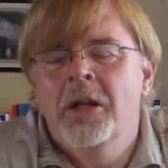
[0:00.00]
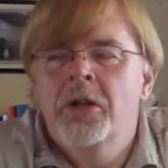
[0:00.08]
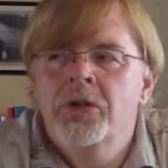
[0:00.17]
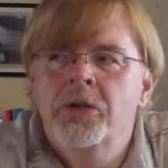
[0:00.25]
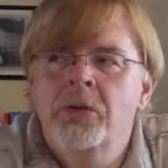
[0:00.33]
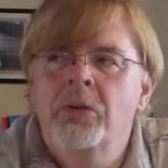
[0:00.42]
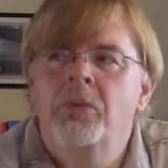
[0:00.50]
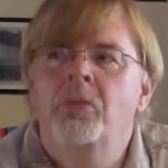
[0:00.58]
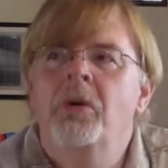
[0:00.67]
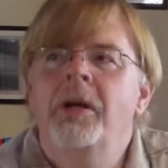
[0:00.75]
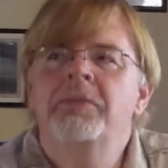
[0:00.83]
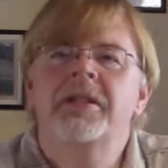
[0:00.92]
So
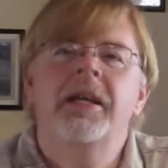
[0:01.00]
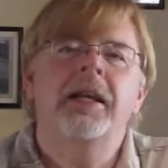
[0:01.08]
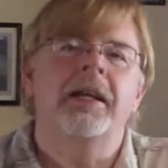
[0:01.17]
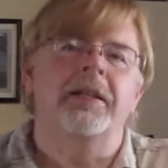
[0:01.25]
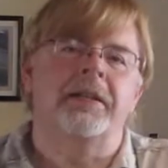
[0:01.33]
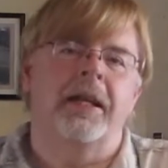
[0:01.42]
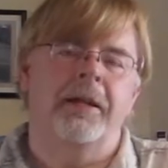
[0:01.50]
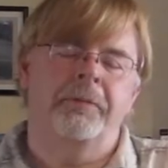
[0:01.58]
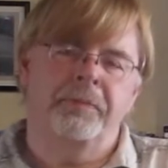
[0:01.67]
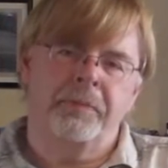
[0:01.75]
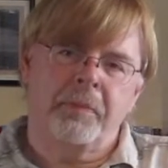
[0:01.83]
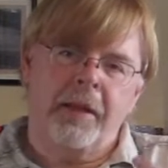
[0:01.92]
what I'm saying is that
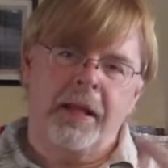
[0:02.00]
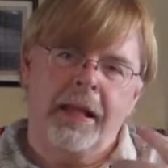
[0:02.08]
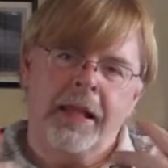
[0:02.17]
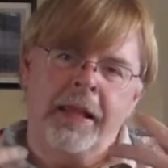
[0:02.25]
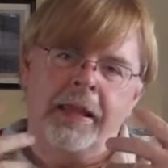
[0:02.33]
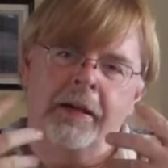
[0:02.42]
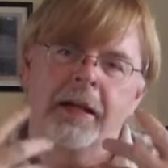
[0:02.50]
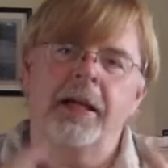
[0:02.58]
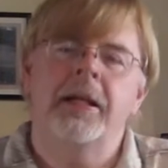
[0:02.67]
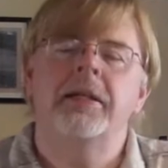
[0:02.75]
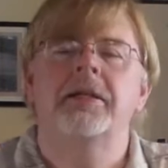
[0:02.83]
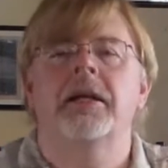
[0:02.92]
there
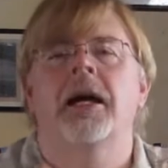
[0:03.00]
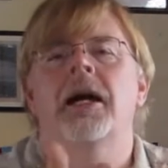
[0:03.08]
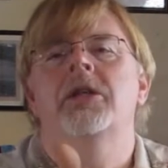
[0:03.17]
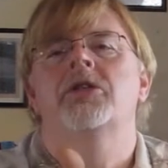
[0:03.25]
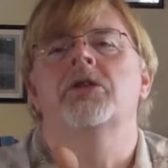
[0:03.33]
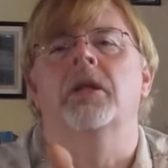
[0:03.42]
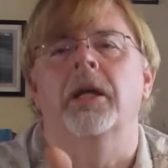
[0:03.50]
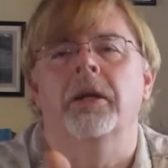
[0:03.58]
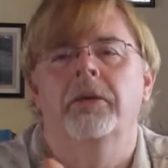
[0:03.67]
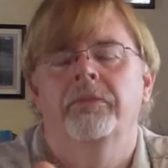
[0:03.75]
is actually